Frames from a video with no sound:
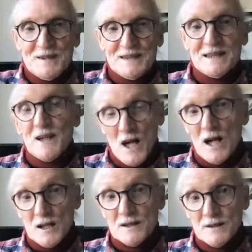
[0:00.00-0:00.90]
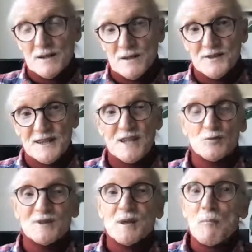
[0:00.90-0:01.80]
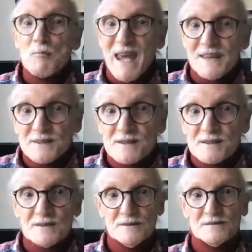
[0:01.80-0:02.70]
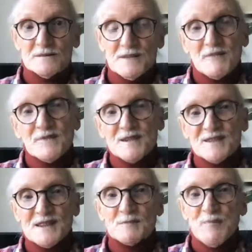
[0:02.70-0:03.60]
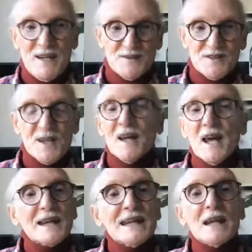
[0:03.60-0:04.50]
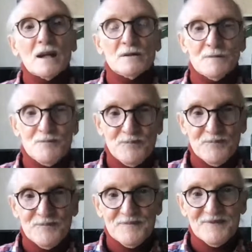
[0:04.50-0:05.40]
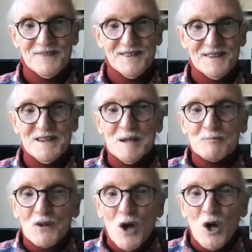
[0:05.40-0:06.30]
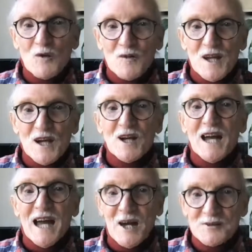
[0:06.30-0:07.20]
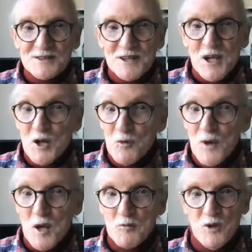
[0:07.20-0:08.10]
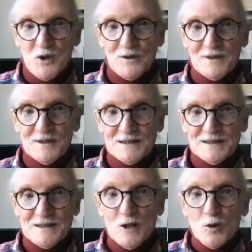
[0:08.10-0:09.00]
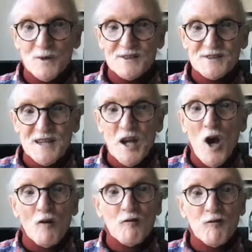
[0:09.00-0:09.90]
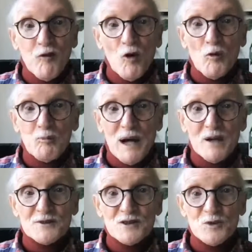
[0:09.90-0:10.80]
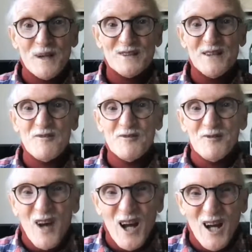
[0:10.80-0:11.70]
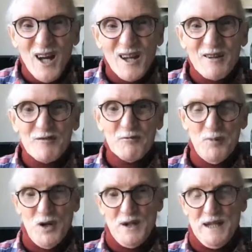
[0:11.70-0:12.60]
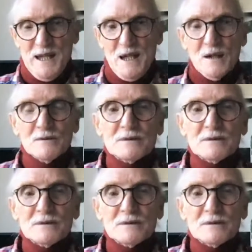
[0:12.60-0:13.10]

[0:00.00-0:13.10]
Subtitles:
in this case was pence, 76 pence a kilo. But on their house airway bill, we see £4.25 per kilo.